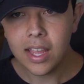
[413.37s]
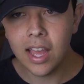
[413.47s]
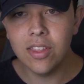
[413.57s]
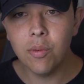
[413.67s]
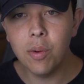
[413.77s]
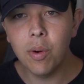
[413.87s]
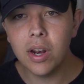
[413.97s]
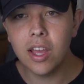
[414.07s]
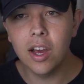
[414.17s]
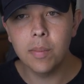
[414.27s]
And then we want
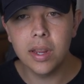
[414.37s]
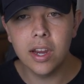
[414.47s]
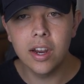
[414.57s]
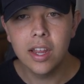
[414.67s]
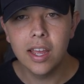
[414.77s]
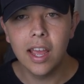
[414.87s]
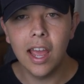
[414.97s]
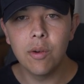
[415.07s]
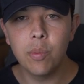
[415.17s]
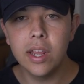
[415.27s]
to come here,
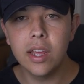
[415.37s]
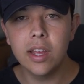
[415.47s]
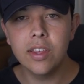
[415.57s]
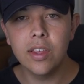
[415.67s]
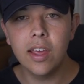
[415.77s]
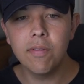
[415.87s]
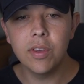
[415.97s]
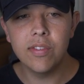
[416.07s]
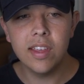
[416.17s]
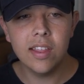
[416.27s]
and if
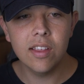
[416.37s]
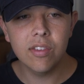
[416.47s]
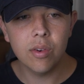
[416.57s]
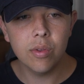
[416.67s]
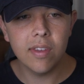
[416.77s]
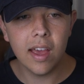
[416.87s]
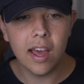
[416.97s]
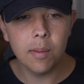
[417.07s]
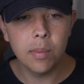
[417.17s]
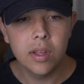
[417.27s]
you see this little
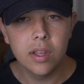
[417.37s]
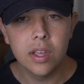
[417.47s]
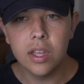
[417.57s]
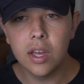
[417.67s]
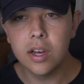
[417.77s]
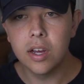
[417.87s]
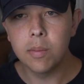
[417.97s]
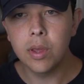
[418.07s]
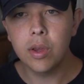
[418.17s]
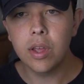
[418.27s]
tab,
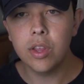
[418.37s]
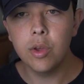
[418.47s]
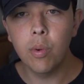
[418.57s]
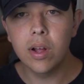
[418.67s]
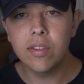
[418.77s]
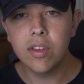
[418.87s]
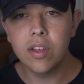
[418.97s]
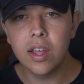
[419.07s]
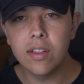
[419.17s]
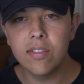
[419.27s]
you want
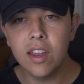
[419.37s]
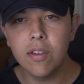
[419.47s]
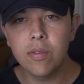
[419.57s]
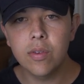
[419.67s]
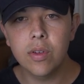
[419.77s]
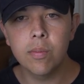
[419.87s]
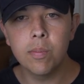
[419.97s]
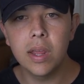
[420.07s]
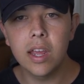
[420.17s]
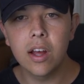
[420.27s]
to, instead
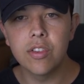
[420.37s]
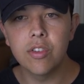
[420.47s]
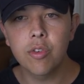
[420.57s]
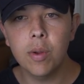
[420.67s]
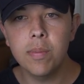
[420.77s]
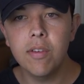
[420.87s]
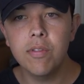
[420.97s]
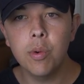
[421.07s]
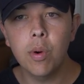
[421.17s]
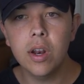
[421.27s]
of being on
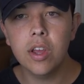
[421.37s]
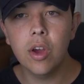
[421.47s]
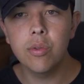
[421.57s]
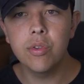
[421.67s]
descriptive, you want to go